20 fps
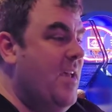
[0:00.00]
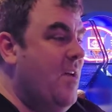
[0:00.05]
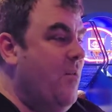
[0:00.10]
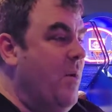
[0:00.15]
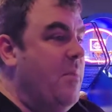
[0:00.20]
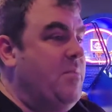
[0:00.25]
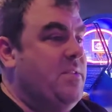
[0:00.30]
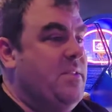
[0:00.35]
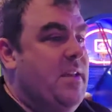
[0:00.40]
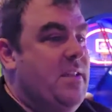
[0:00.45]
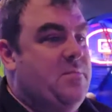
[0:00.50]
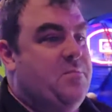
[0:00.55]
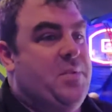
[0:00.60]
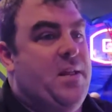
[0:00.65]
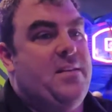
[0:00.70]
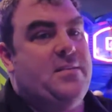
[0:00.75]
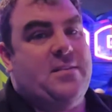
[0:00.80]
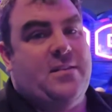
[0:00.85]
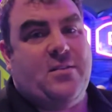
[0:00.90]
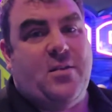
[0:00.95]
websites,
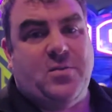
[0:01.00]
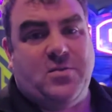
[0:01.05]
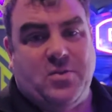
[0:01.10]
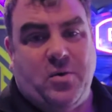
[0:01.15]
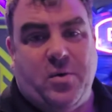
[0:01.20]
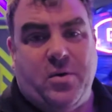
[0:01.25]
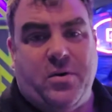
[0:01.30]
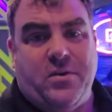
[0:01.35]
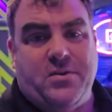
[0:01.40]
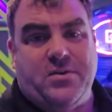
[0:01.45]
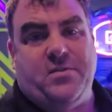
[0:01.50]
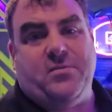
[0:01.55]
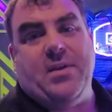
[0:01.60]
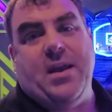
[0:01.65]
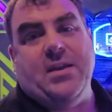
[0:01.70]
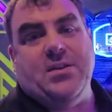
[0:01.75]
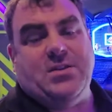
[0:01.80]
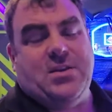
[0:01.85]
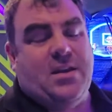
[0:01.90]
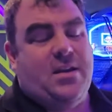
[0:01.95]
placing those orders,
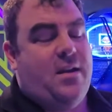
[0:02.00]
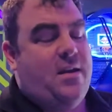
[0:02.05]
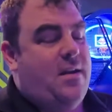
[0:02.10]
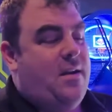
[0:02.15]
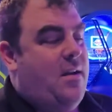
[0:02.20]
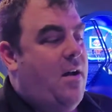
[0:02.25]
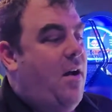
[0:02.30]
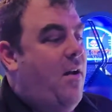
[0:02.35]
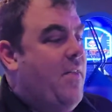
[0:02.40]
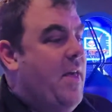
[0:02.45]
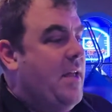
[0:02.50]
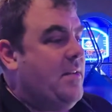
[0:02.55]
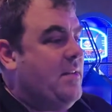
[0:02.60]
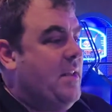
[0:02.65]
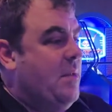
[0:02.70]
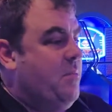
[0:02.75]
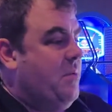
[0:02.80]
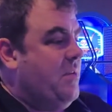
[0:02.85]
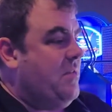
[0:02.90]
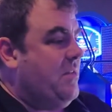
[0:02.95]
arranging all that
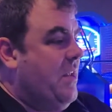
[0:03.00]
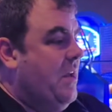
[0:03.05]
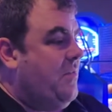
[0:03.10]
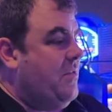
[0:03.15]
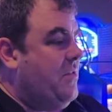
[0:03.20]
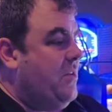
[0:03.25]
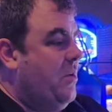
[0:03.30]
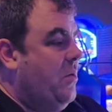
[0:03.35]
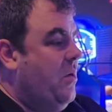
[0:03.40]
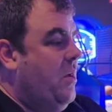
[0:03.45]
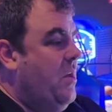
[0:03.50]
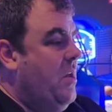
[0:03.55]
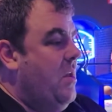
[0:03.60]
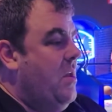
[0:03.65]
type of stuff. So